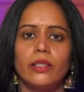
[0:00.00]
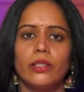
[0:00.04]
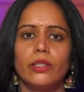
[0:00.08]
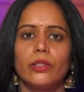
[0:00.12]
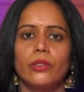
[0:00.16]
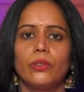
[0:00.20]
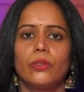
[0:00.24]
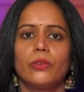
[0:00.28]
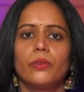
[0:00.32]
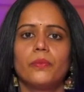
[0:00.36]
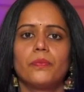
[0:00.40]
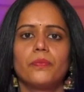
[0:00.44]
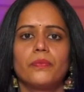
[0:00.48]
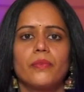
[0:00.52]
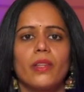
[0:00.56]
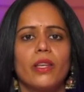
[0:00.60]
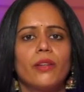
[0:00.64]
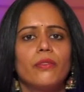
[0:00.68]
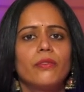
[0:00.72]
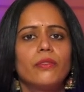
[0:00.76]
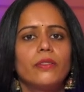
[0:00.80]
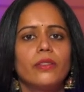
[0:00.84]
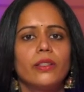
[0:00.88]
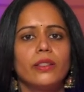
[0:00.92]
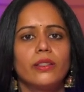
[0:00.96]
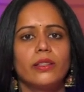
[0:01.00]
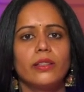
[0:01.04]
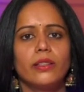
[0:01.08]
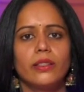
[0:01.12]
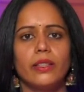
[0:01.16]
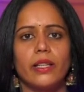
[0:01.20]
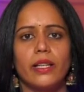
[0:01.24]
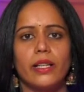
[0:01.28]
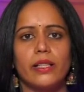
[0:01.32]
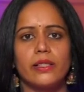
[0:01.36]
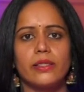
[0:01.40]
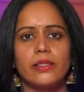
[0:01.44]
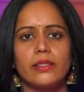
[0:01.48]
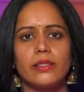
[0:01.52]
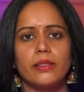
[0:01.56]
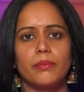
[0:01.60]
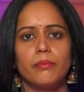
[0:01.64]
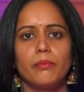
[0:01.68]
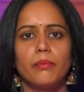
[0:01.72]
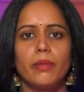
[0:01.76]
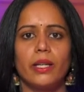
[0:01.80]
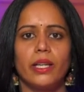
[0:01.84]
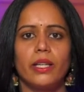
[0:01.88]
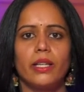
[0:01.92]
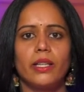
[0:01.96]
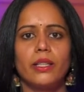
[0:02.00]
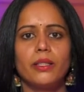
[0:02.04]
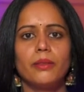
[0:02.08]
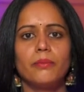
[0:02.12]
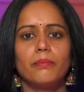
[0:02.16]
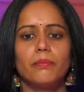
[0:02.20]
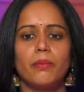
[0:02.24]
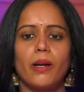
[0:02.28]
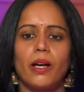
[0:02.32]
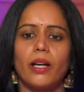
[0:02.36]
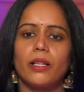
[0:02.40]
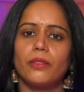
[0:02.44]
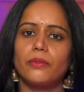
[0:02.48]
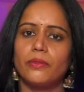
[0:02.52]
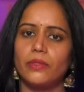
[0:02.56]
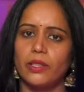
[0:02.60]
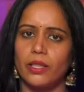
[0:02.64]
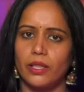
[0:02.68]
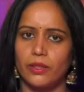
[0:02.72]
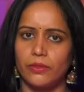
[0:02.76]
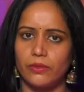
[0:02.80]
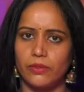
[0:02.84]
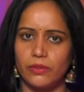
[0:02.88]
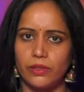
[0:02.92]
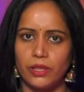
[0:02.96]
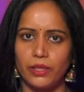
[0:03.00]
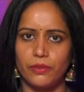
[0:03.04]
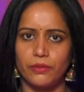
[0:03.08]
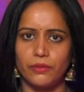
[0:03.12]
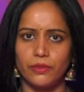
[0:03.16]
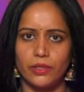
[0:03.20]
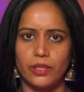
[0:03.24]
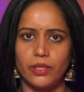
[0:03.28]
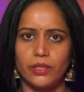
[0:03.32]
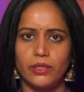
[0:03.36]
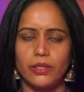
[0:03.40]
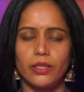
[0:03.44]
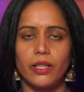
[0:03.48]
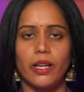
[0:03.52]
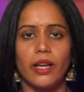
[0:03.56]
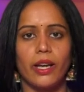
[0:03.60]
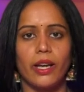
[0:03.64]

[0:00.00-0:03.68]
You know, everything else, main part we have left it,